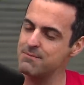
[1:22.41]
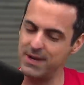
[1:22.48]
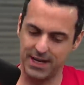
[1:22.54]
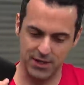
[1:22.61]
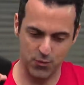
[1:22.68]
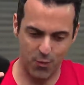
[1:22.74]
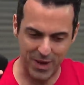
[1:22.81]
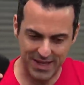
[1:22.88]

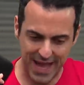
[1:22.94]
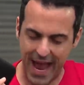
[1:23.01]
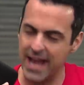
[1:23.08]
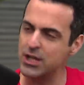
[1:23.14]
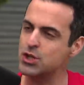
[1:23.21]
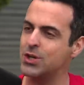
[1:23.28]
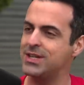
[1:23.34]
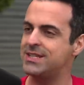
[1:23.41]
because with
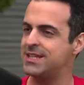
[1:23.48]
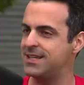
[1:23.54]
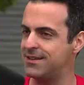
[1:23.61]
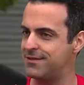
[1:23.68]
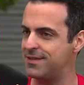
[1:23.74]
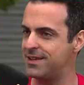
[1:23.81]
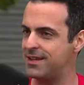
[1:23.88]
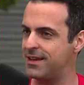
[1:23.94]
Android
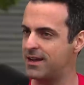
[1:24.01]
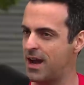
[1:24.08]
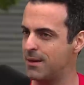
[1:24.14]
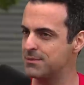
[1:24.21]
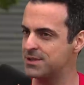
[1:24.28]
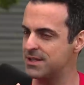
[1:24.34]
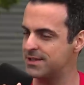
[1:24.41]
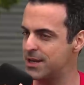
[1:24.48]
T V
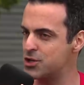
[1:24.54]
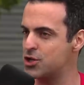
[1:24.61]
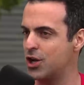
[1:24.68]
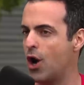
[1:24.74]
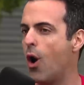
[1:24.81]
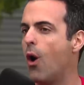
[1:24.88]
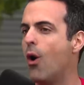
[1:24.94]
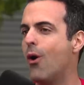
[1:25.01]
comes
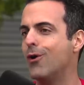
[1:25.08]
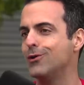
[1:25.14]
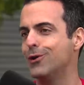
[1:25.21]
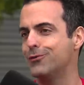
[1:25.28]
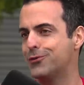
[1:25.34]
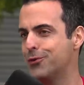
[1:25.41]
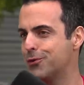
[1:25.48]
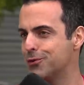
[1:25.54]
essentially all
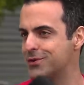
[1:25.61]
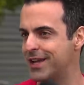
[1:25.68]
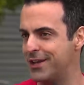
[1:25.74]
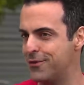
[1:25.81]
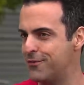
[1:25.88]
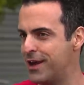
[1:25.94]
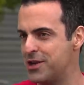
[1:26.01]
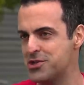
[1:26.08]
of Google's
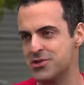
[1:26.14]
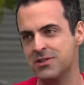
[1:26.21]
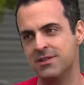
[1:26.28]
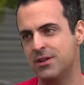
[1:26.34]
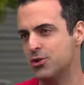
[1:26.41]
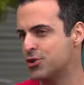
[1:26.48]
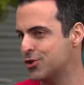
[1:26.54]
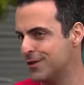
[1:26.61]

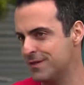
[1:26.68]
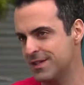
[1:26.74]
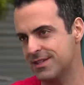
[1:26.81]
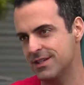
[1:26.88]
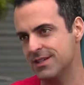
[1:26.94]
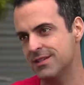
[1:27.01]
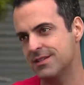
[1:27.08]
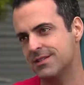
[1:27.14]
innovation, their
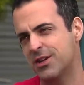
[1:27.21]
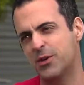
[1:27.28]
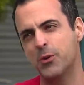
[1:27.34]
services,